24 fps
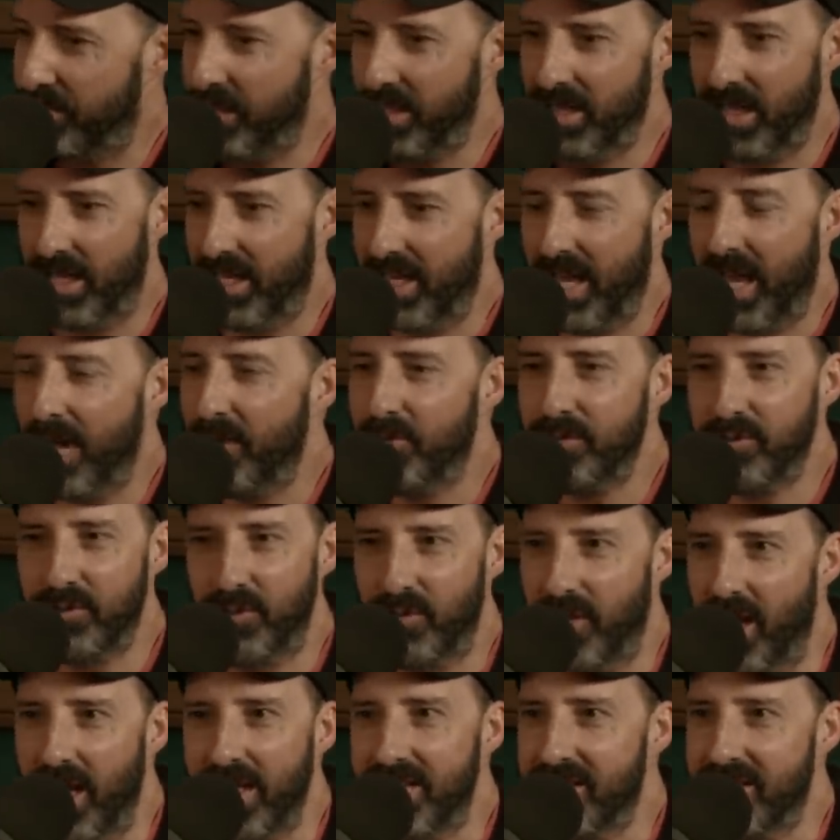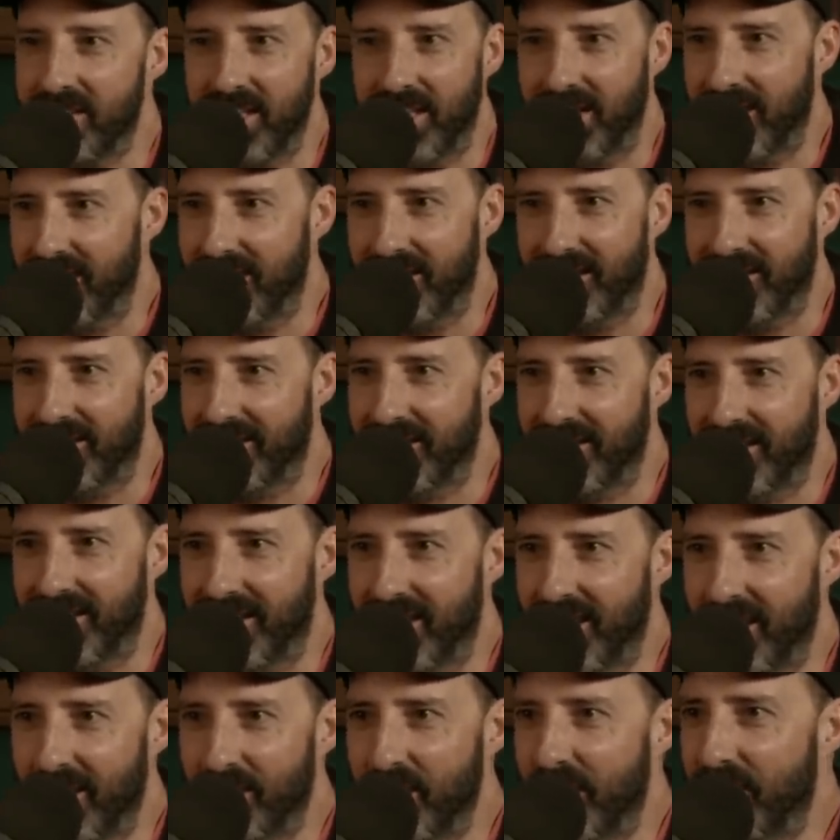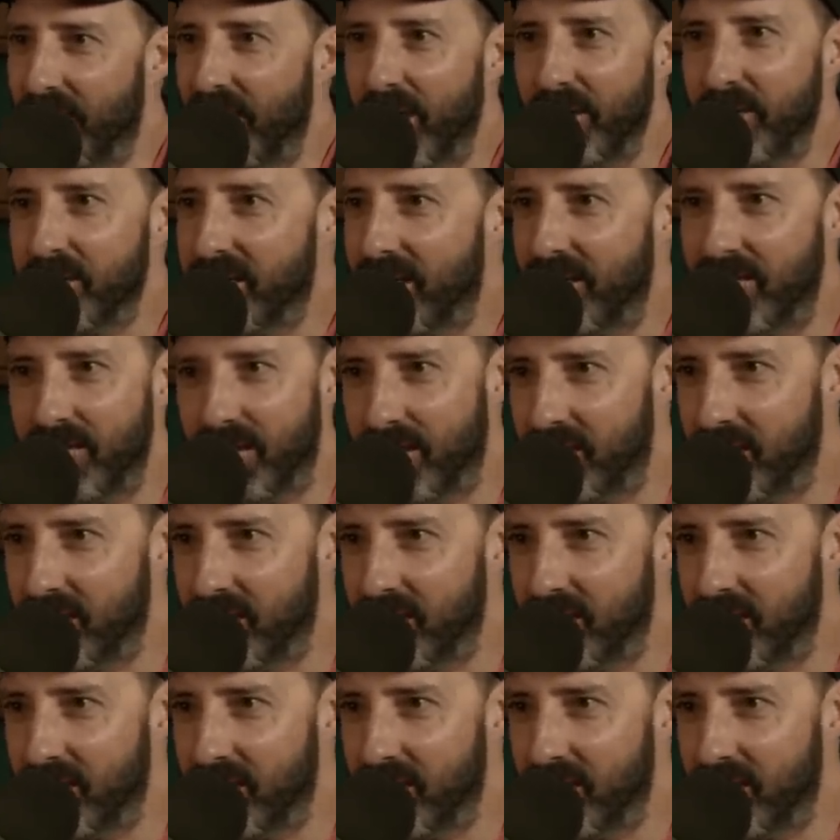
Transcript: But like, I would do that scene. Right. I mean, if I was given the